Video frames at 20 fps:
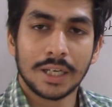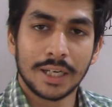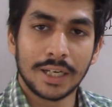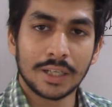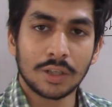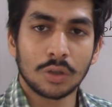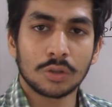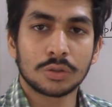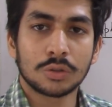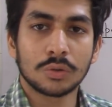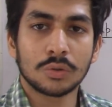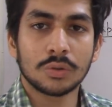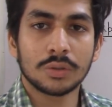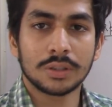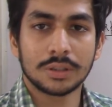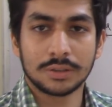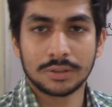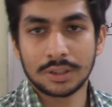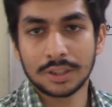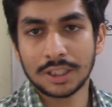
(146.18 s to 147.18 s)
it also,
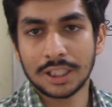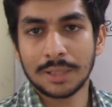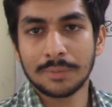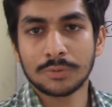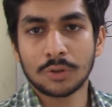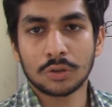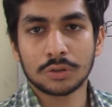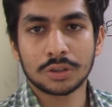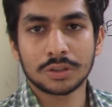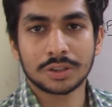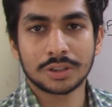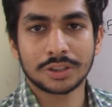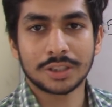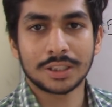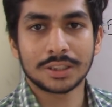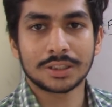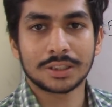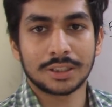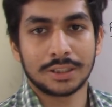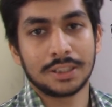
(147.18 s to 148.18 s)
the name also
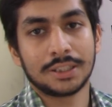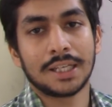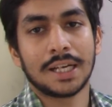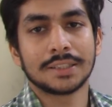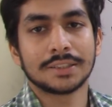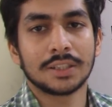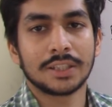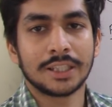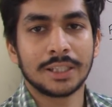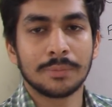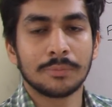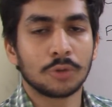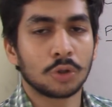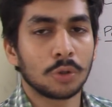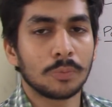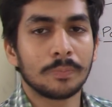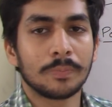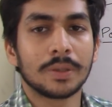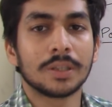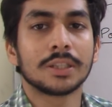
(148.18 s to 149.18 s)
suggests it has a heme
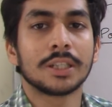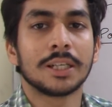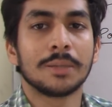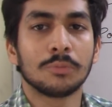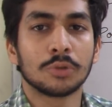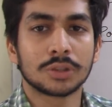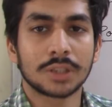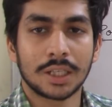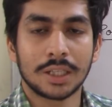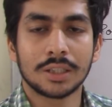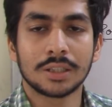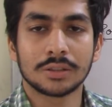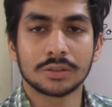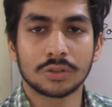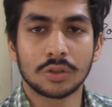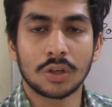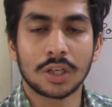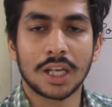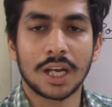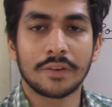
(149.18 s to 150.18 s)
group, but hemocyanin does
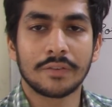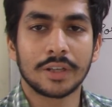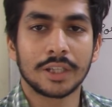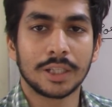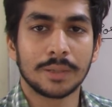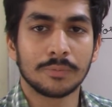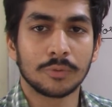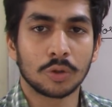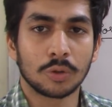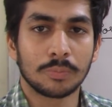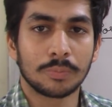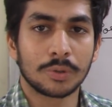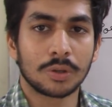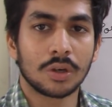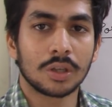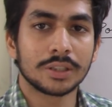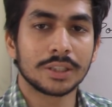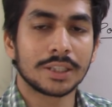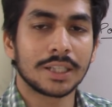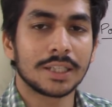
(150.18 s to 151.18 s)
not have a heme group
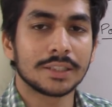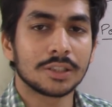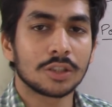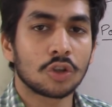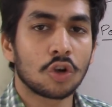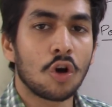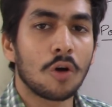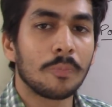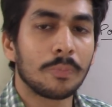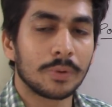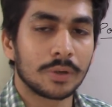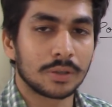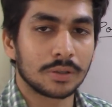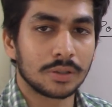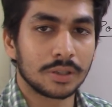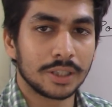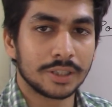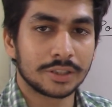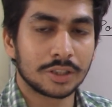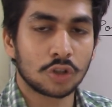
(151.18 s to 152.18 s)
because it has a copper.
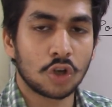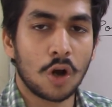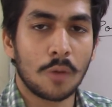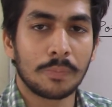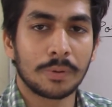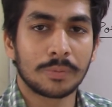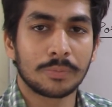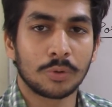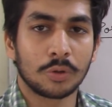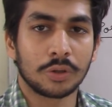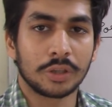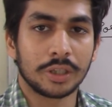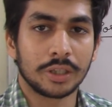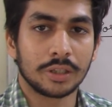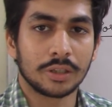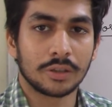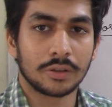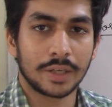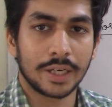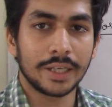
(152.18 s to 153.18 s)
It's a copper
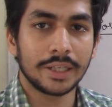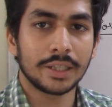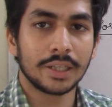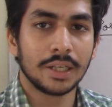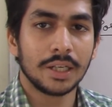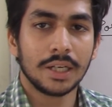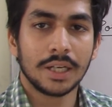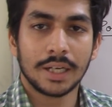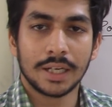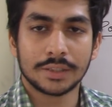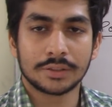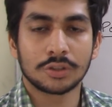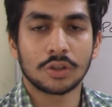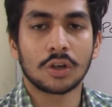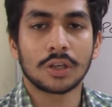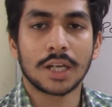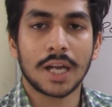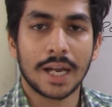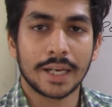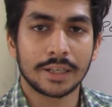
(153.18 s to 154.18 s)
protein, right? It's
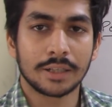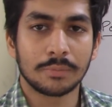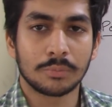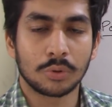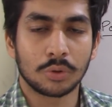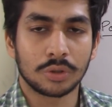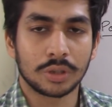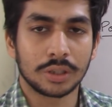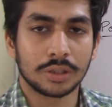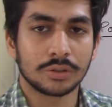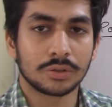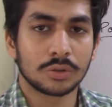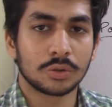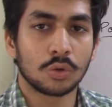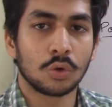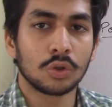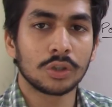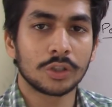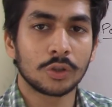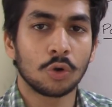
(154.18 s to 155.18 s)
not an iron protein. So
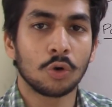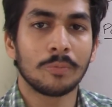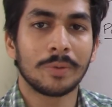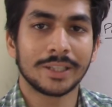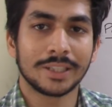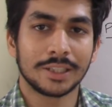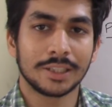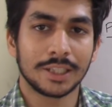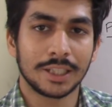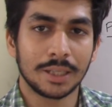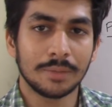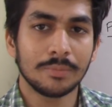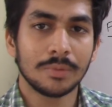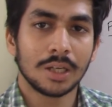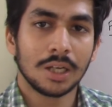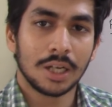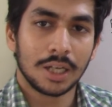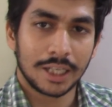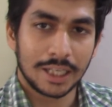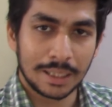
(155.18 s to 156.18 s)
don't go by the name.
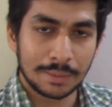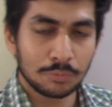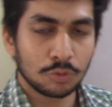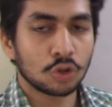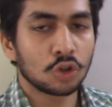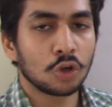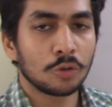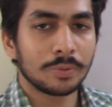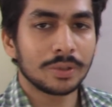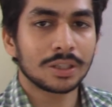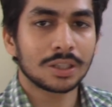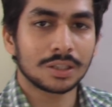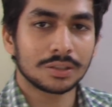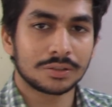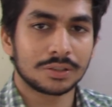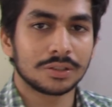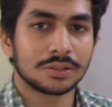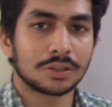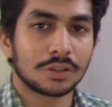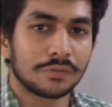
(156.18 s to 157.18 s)
Hemoglobin
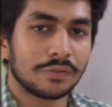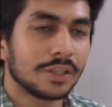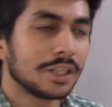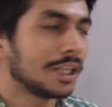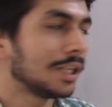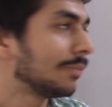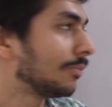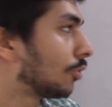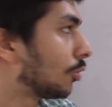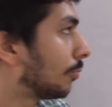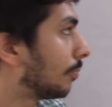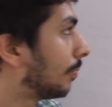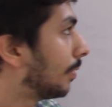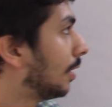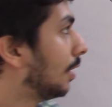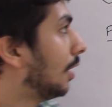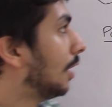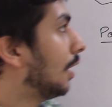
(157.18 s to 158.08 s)
consists of a heme group.